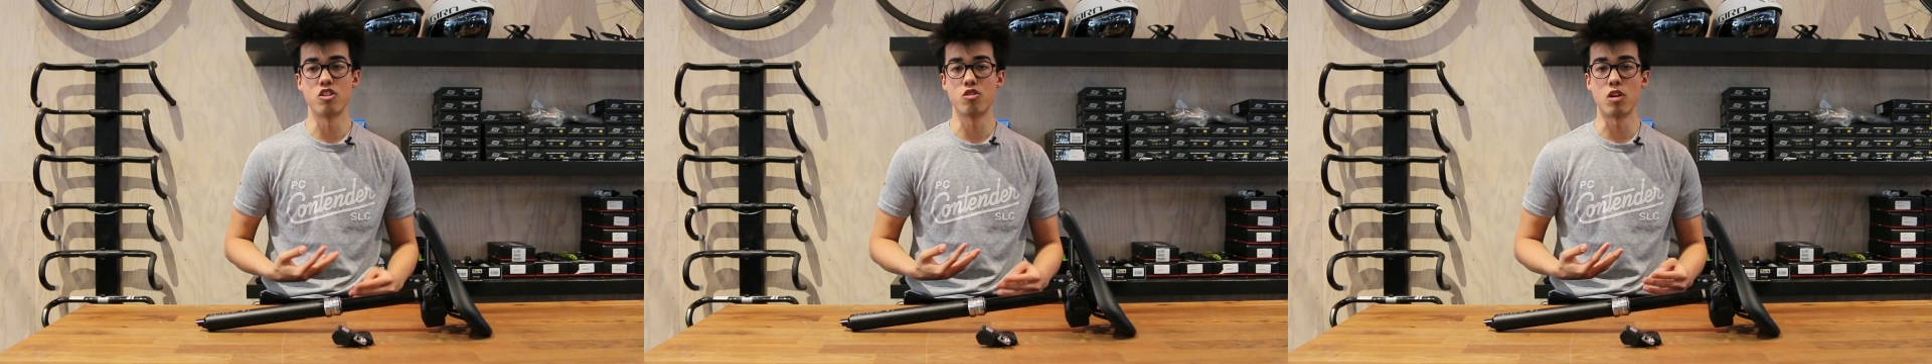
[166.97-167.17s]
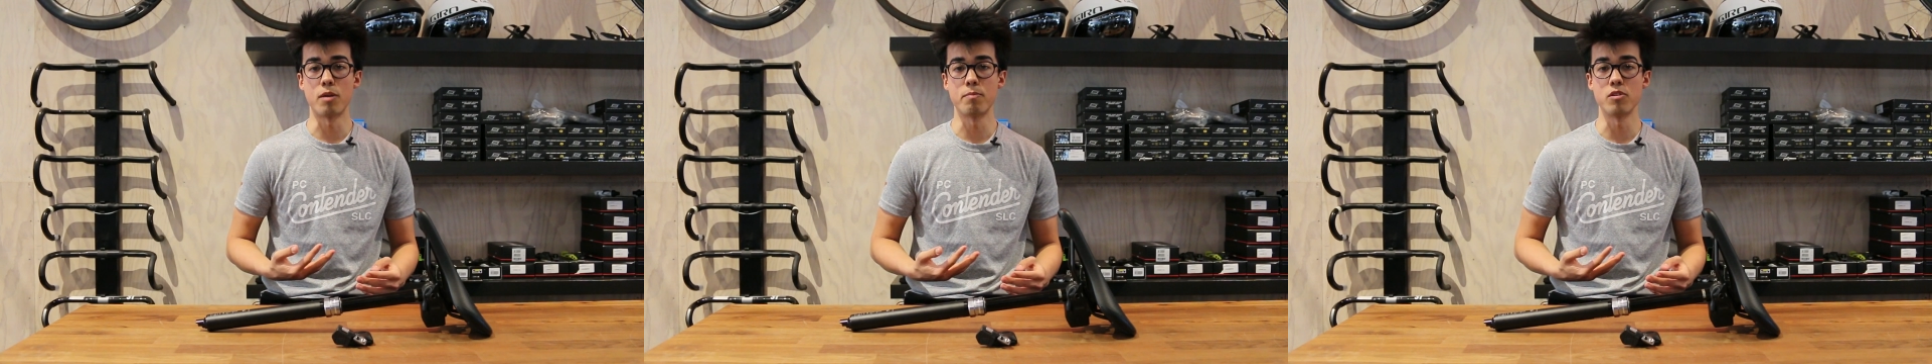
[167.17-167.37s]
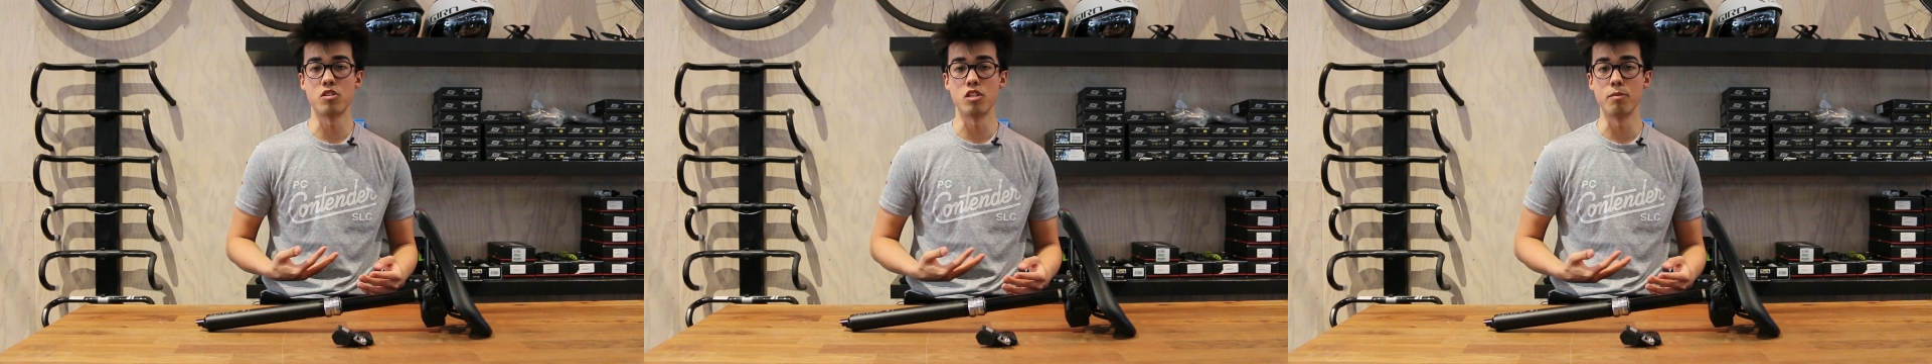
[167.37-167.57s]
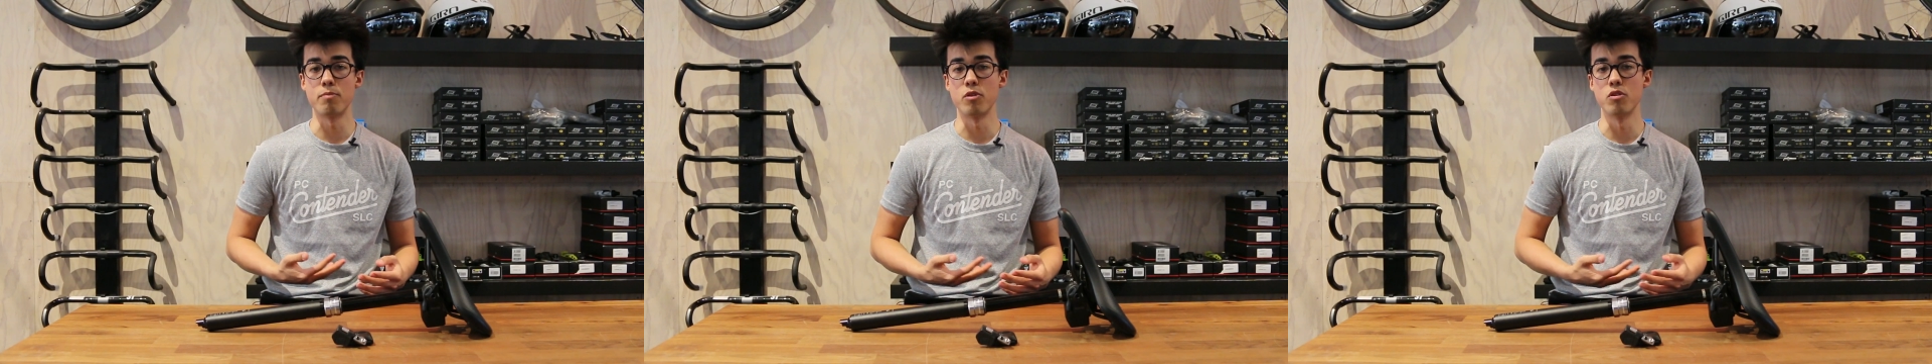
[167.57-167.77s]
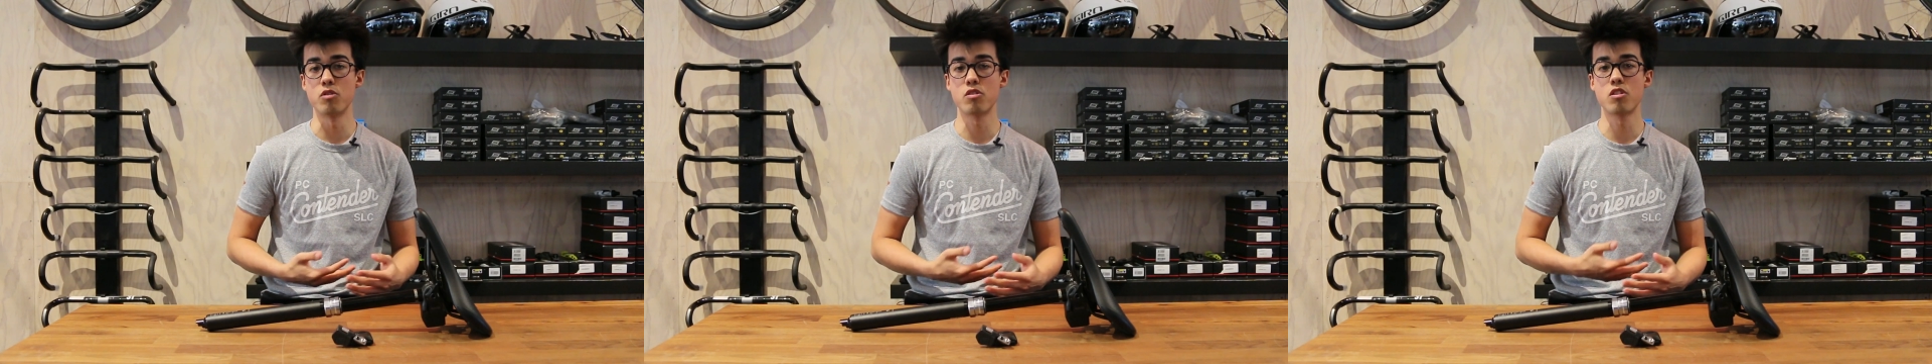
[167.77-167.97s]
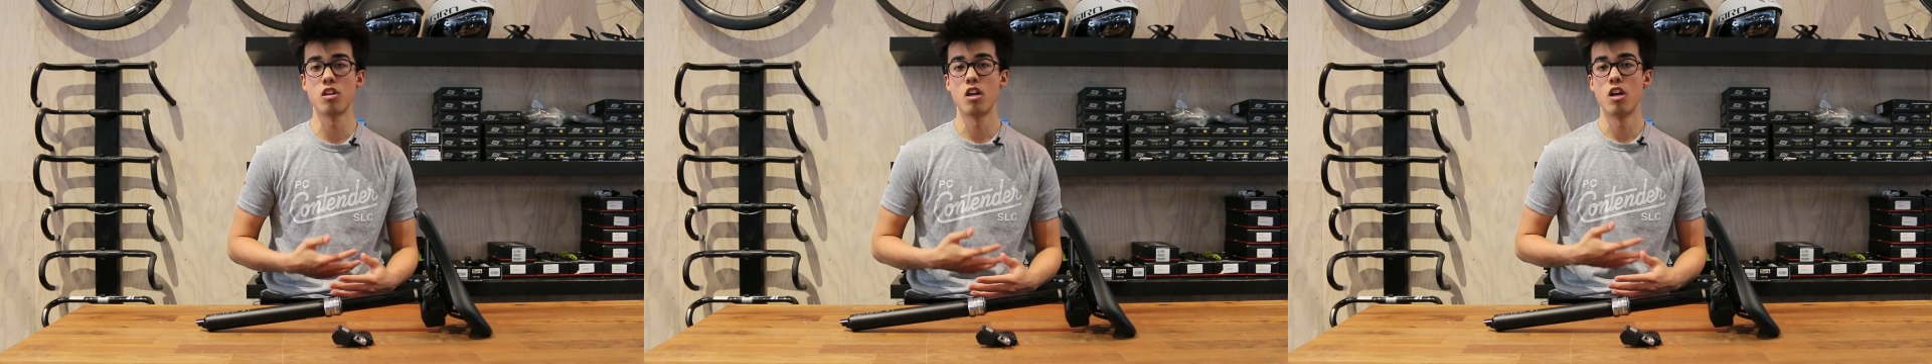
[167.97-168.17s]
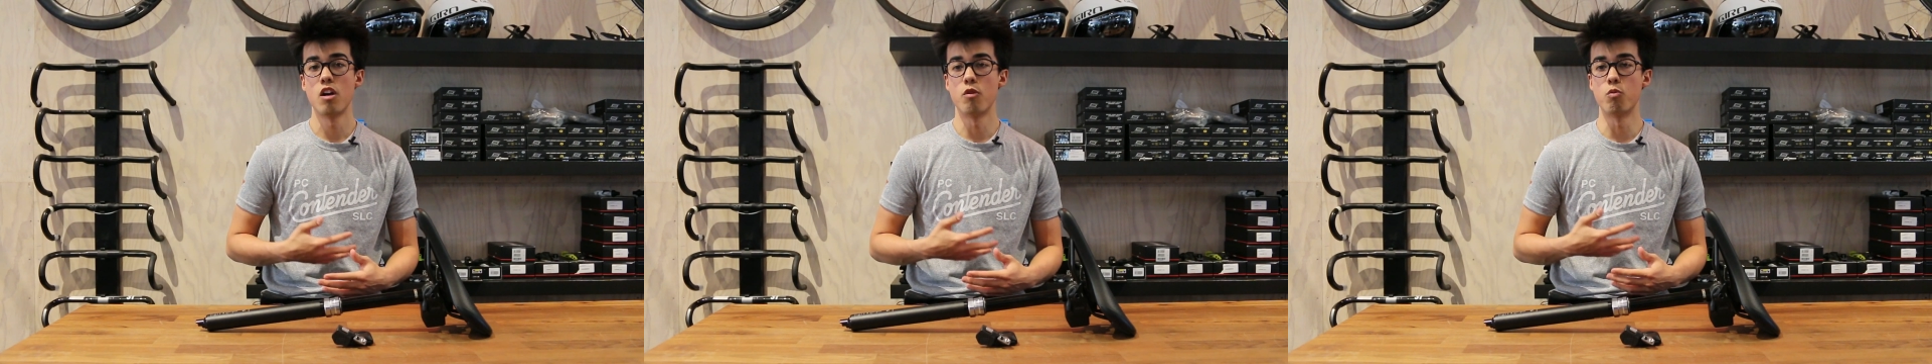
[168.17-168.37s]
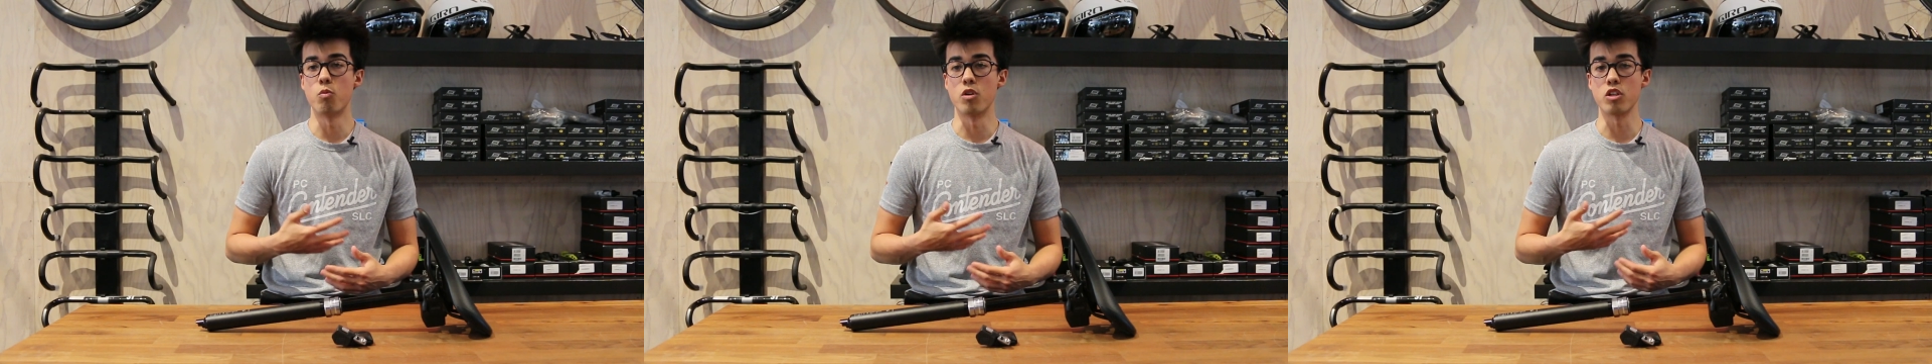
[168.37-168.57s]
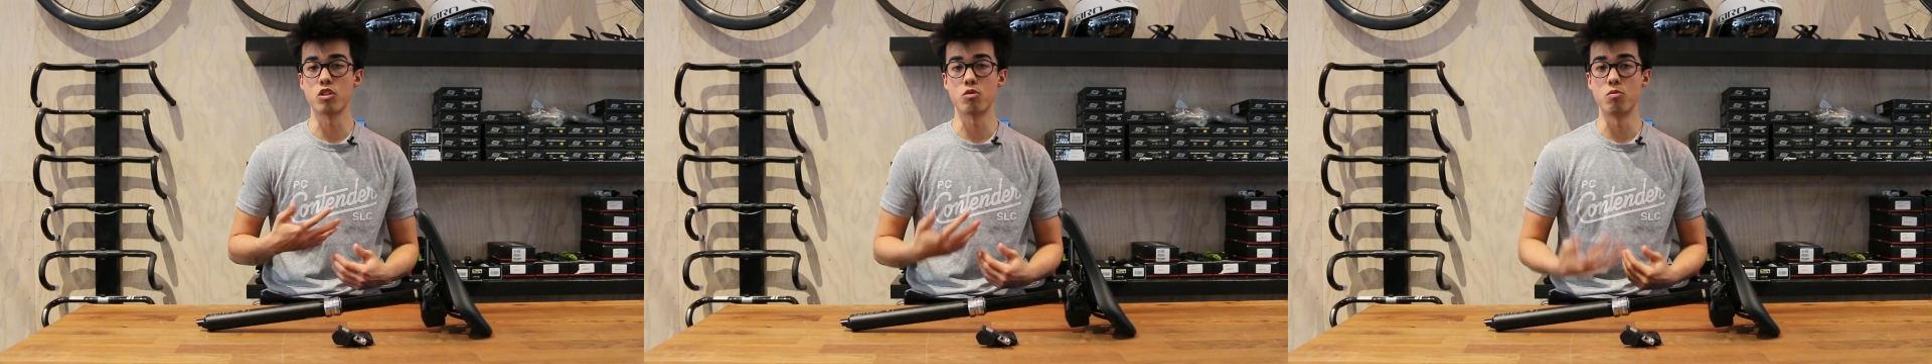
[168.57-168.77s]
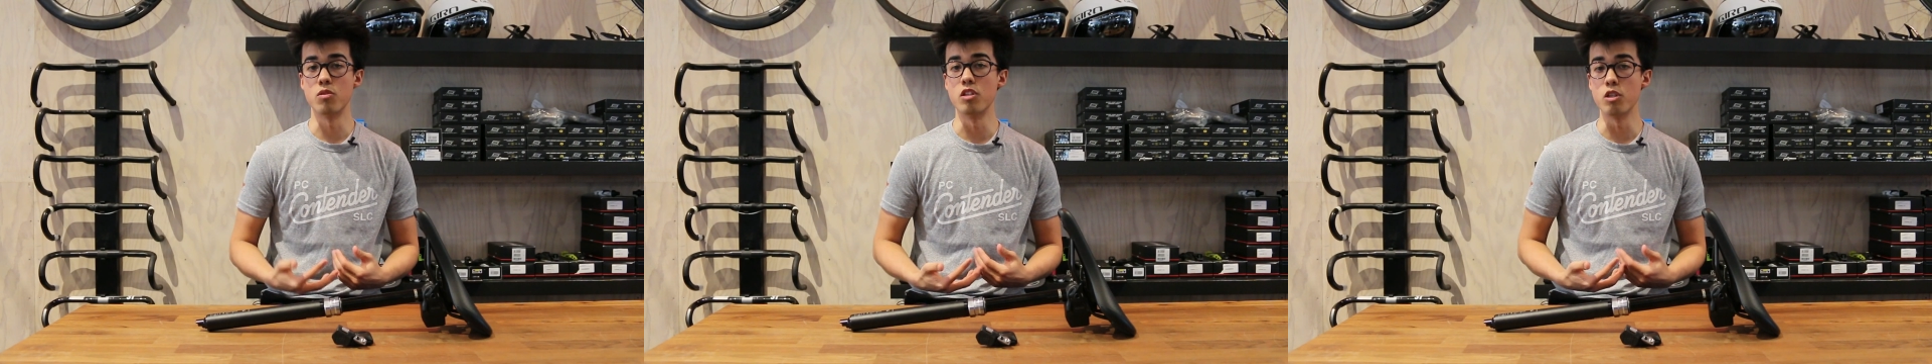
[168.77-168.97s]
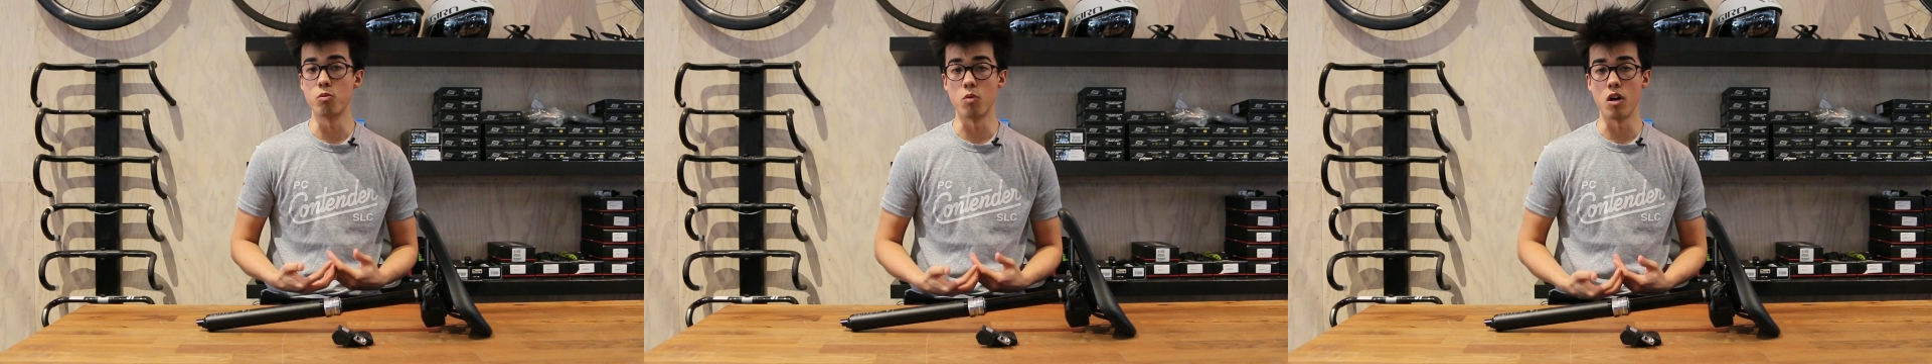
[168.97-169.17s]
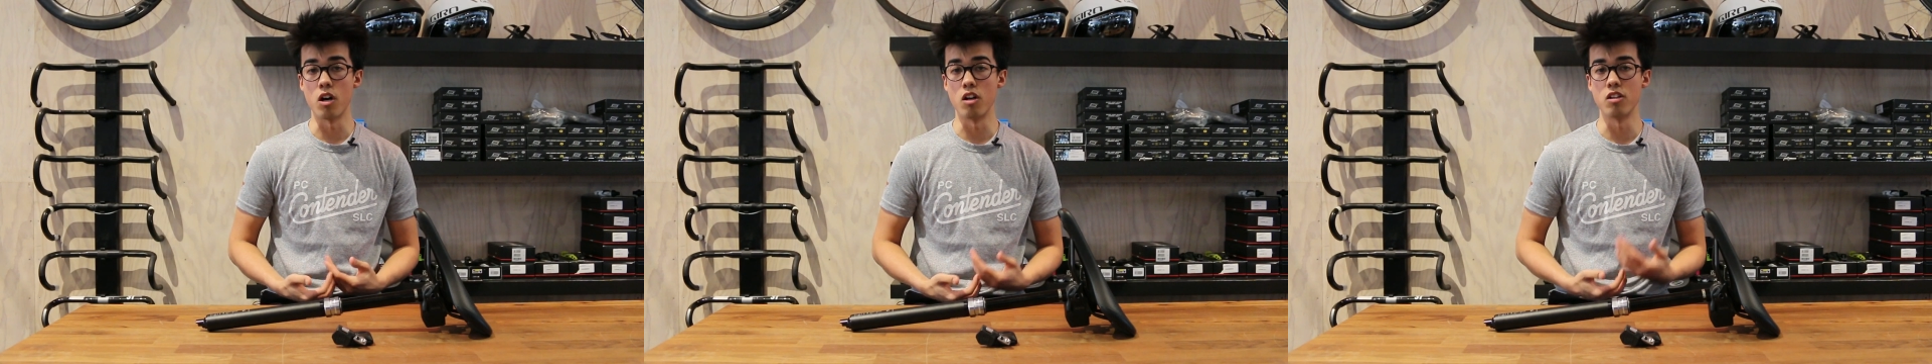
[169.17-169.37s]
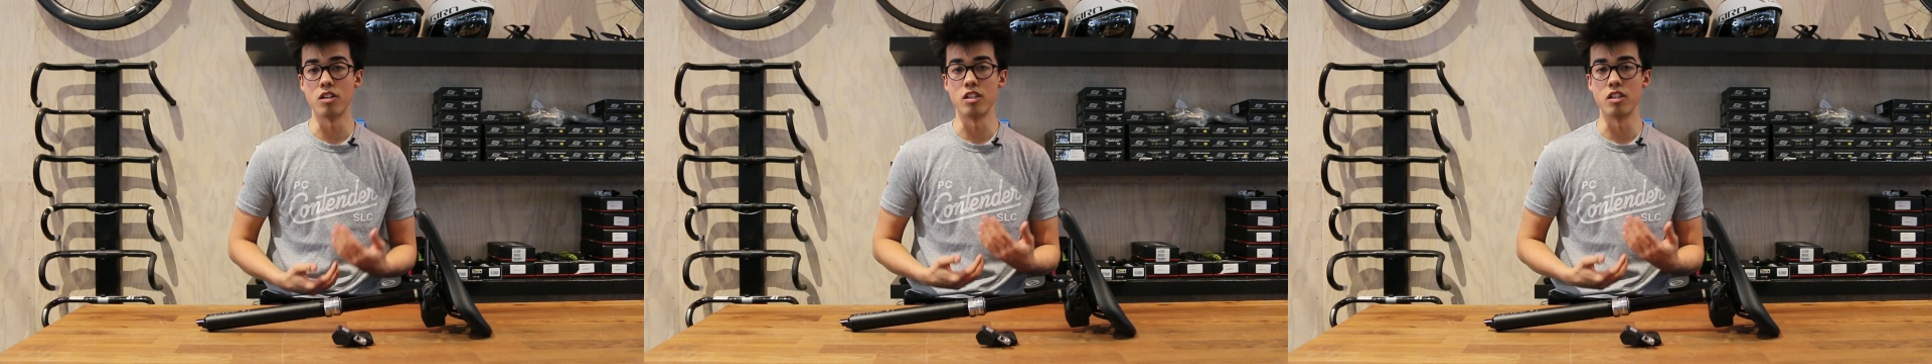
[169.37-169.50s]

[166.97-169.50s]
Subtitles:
dropper seat post works really well.